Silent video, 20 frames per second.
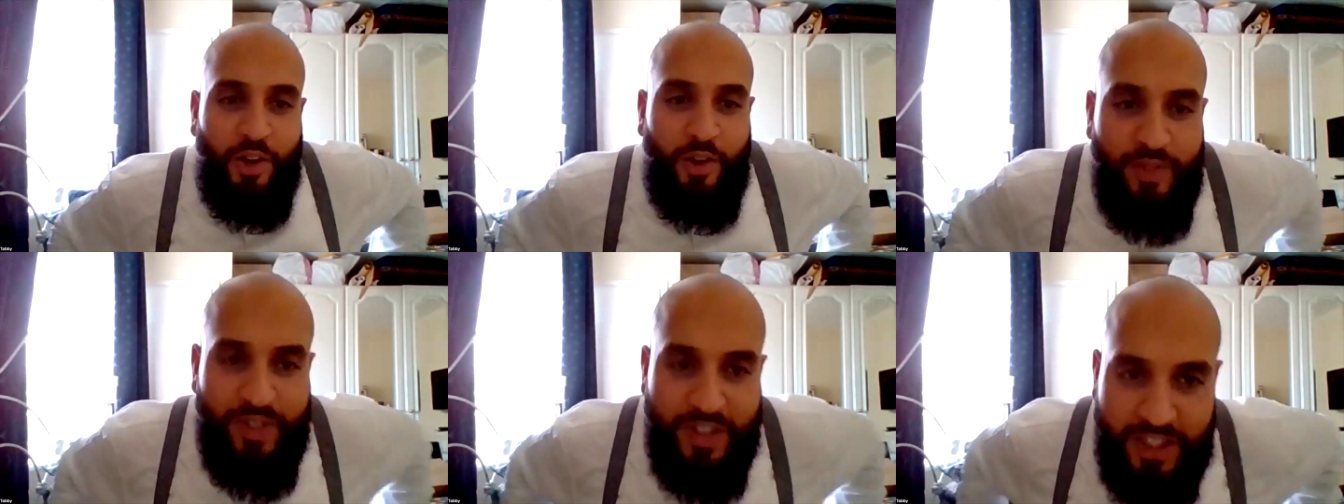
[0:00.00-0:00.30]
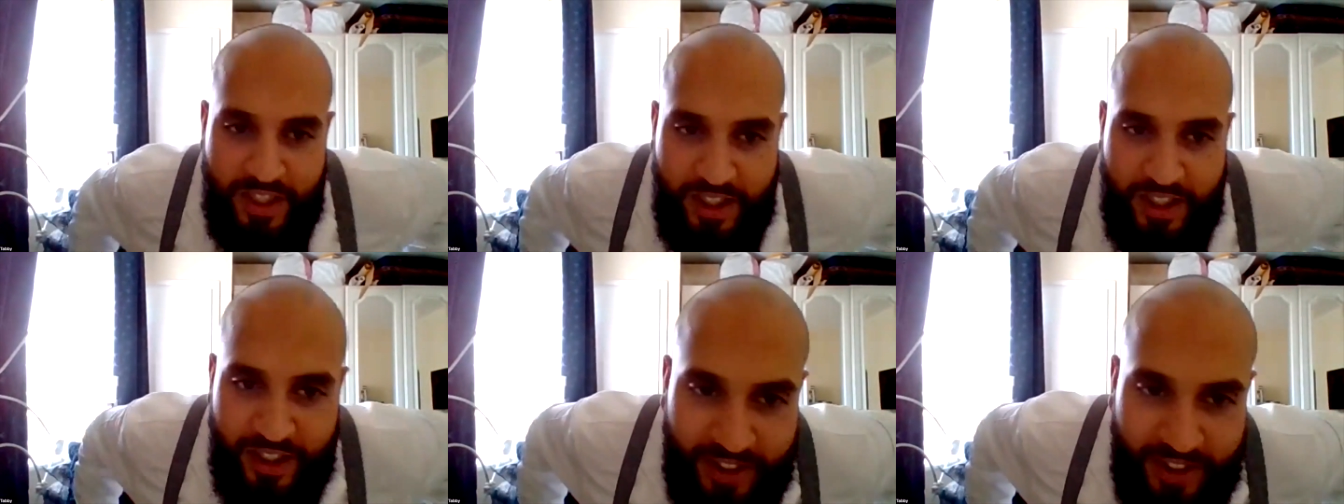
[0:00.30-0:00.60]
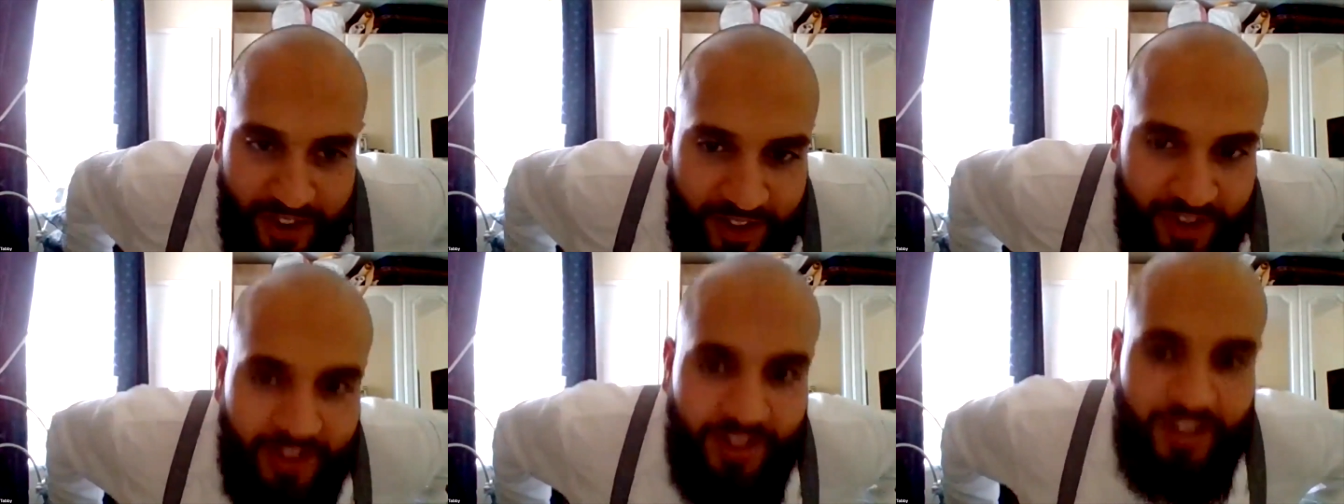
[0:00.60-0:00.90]

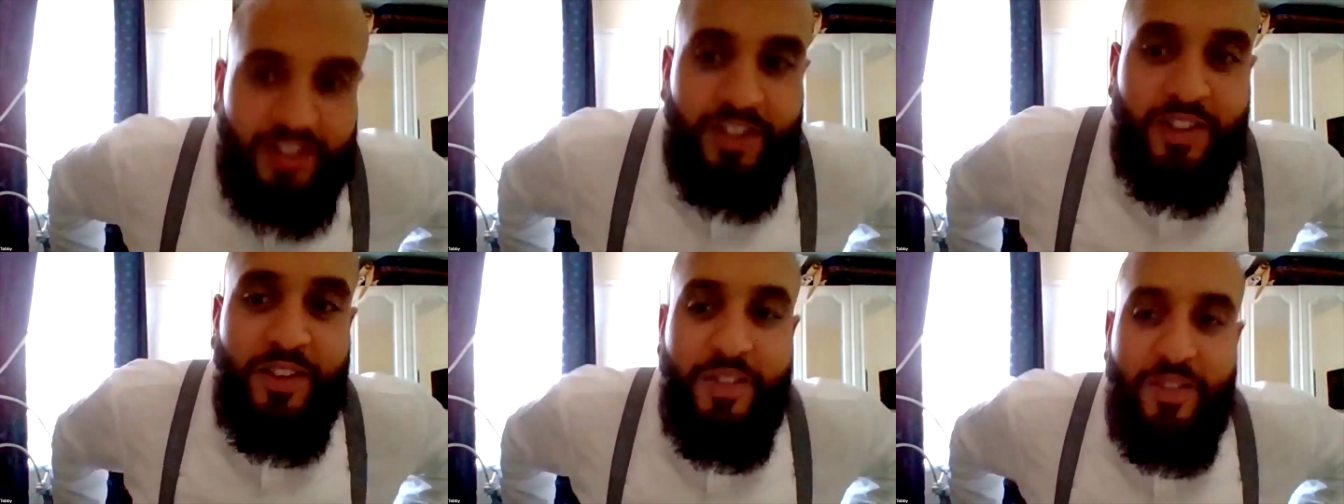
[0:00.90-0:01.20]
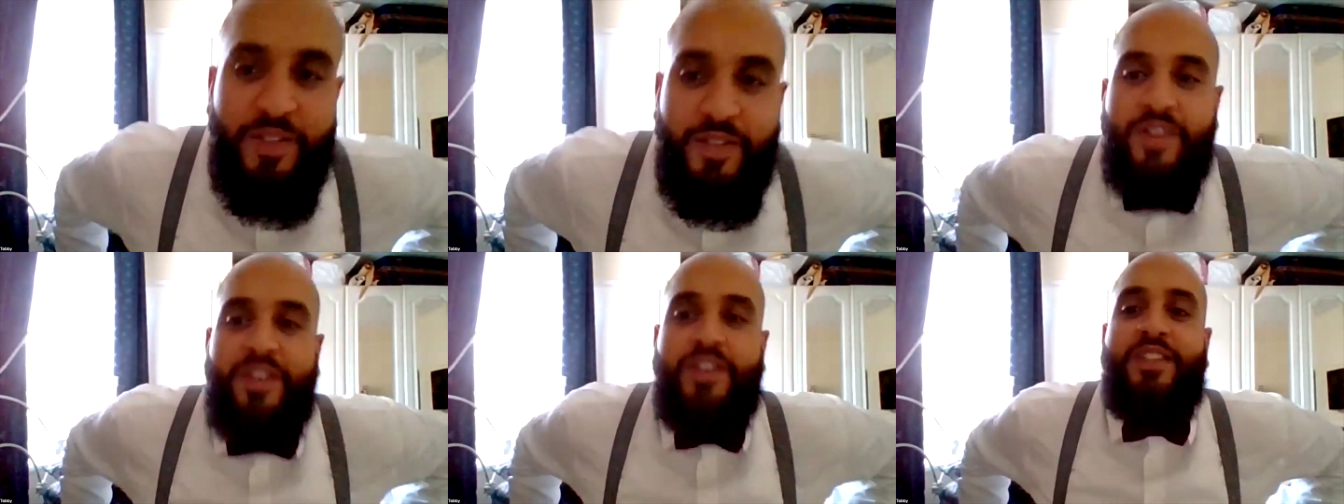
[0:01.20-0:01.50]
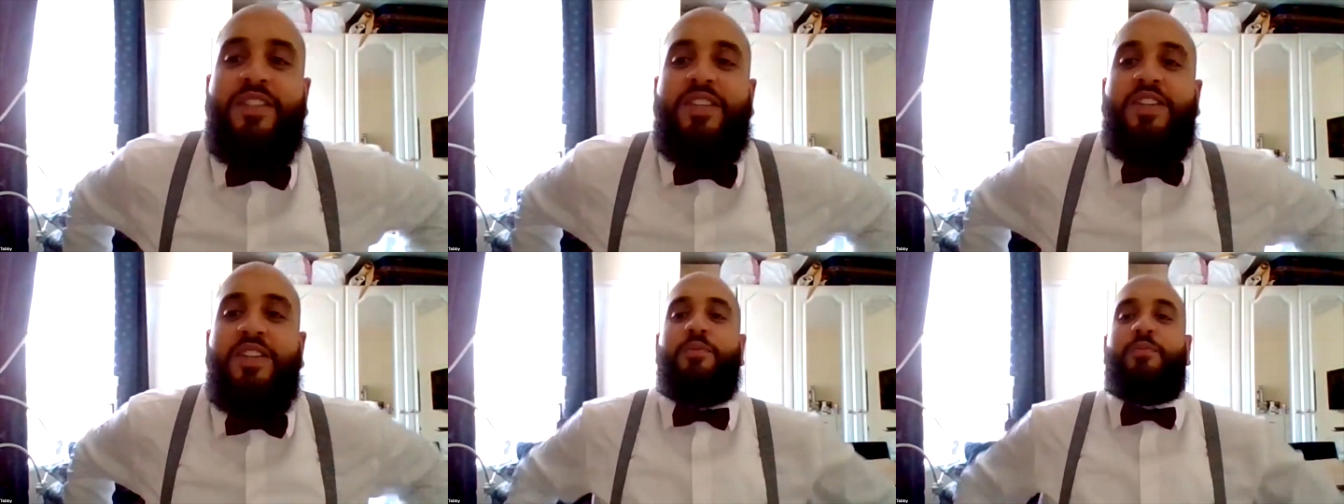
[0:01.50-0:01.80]
obviously,
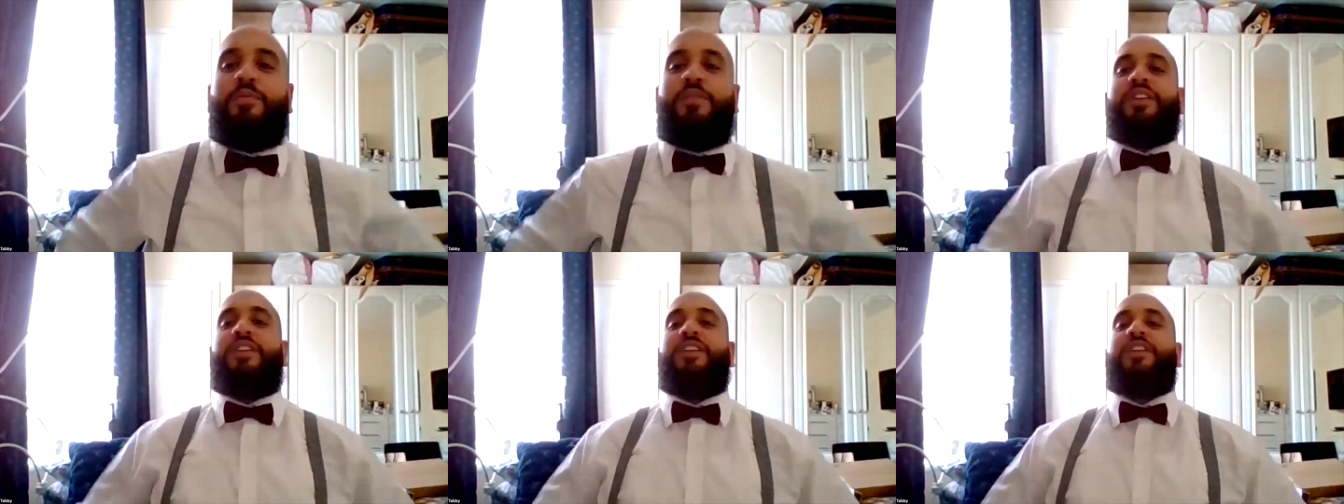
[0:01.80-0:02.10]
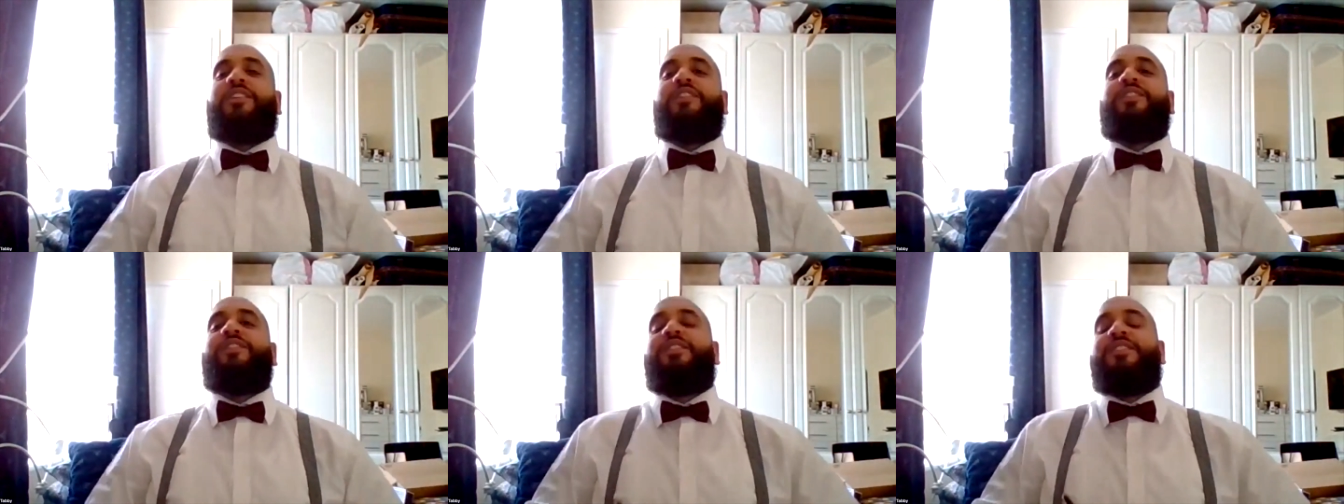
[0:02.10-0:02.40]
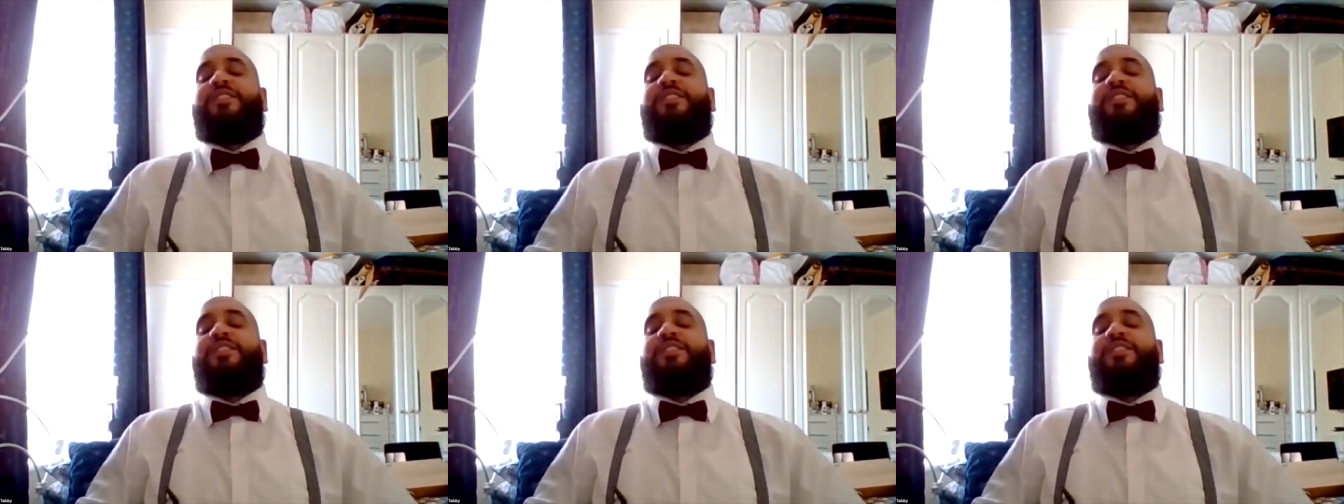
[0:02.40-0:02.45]
it's gonna be there. Well, now